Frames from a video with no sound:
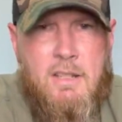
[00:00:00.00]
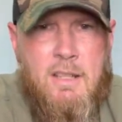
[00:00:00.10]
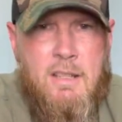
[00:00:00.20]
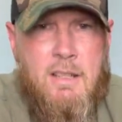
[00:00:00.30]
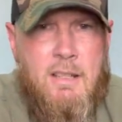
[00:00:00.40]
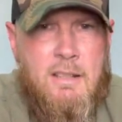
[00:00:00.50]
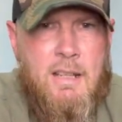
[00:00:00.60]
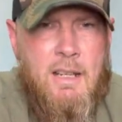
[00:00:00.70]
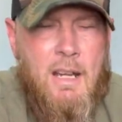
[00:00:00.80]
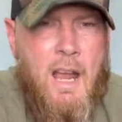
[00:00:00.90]
this is a
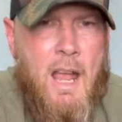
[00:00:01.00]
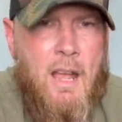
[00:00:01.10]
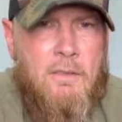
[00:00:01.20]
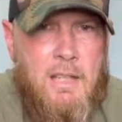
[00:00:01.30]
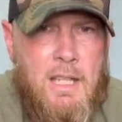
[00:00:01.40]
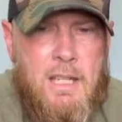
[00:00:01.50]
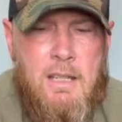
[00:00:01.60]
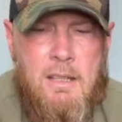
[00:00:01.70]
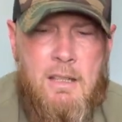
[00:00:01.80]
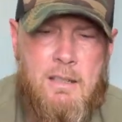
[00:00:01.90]
10.5 E
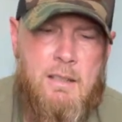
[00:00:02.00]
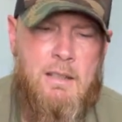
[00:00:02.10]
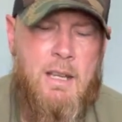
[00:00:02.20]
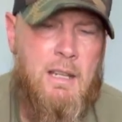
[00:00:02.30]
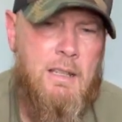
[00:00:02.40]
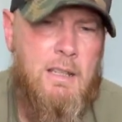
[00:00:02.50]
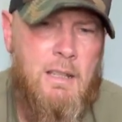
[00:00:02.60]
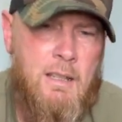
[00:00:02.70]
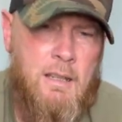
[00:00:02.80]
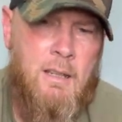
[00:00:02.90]
and this is a
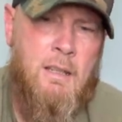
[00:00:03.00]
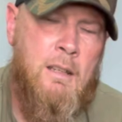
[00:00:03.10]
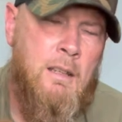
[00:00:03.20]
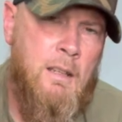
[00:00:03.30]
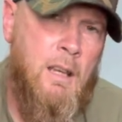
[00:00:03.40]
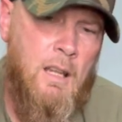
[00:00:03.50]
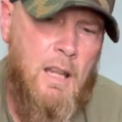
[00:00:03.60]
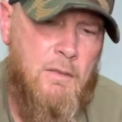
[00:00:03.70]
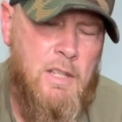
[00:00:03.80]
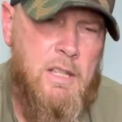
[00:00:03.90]

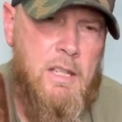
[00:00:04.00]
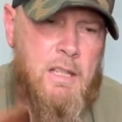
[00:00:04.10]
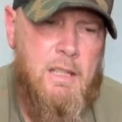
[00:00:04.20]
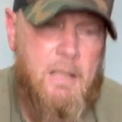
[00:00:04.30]
11D,